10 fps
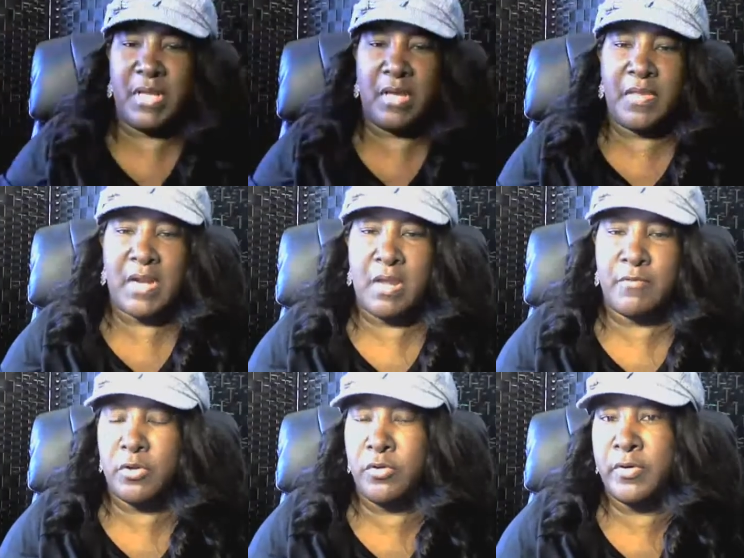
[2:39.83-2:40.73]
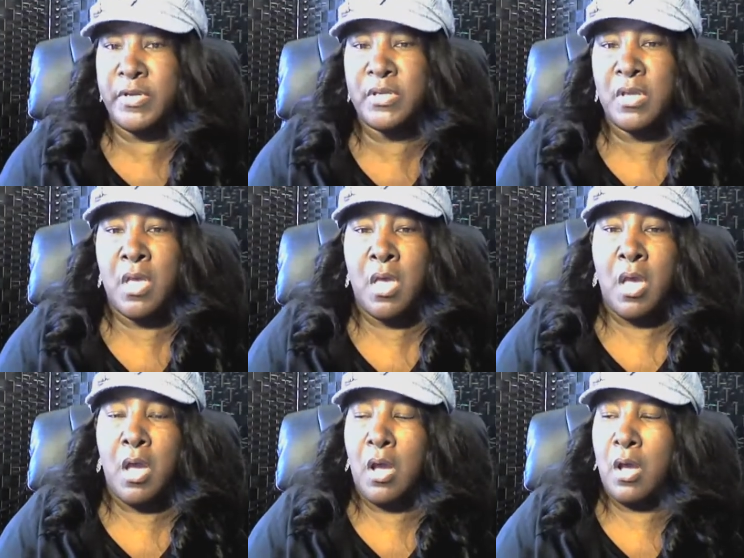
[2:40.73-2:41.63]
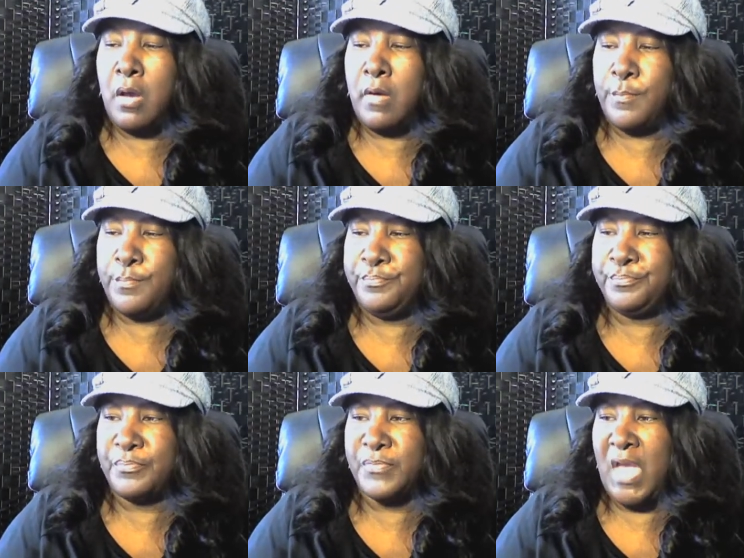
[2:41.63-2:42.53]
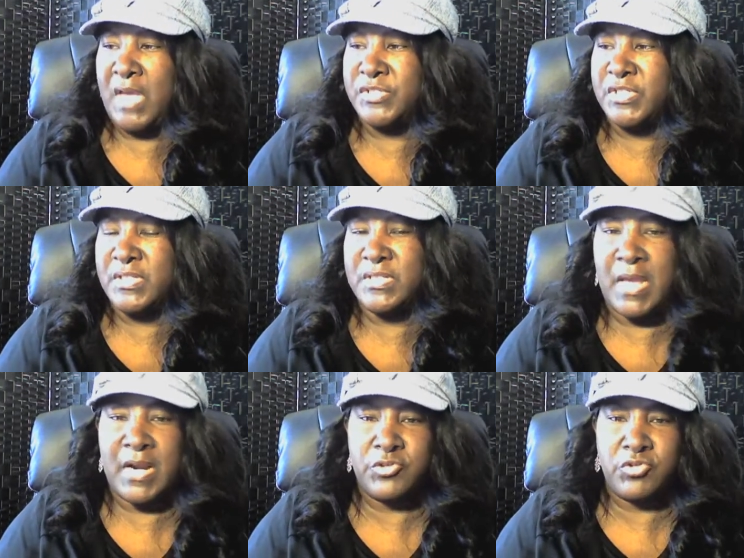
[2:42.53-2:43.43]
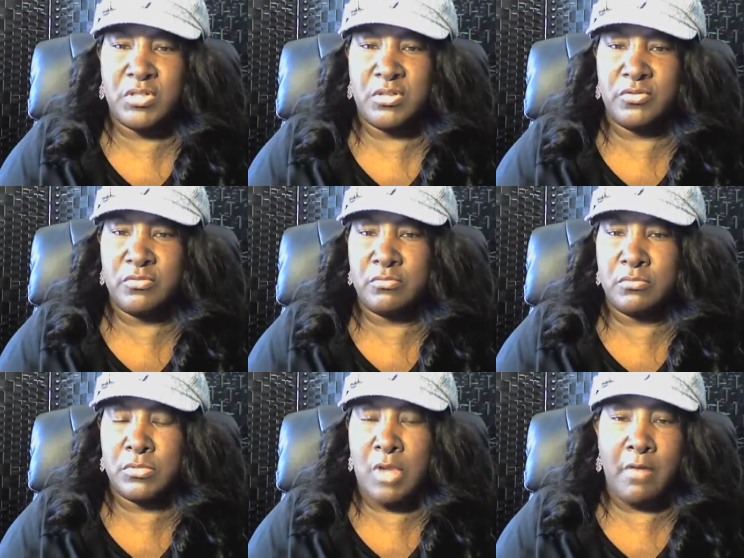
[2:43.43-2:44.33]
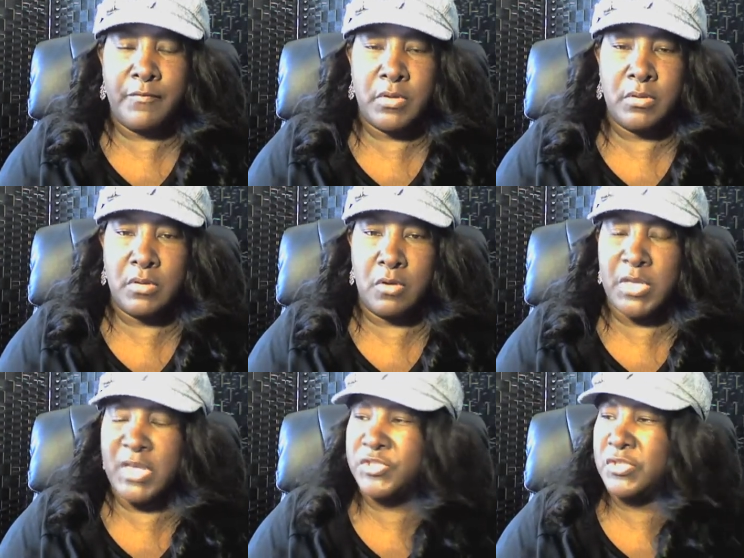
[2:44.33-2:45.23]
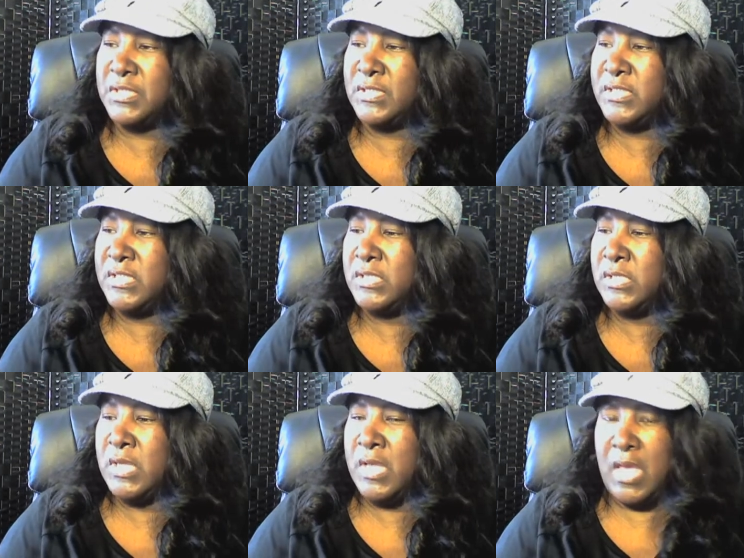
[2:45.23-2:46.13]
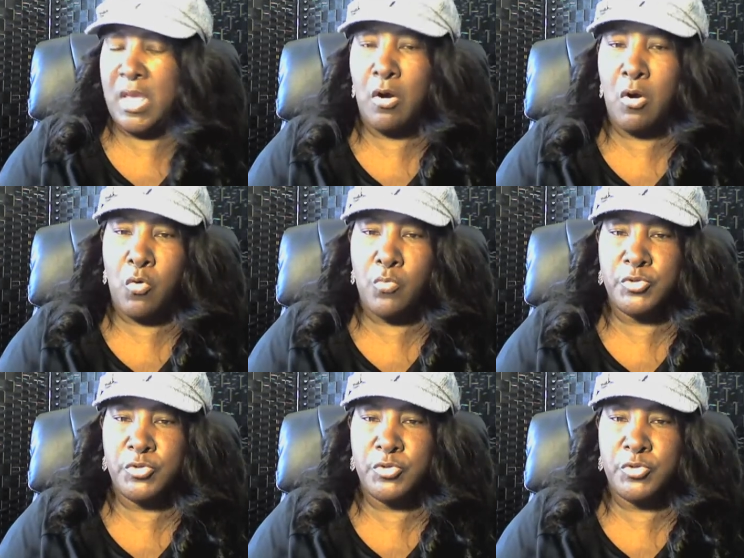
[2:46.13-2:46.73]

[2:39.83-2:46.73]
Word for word: now that I have a Keurig, um, I just decide I'll drink a little coffee occasionally at home.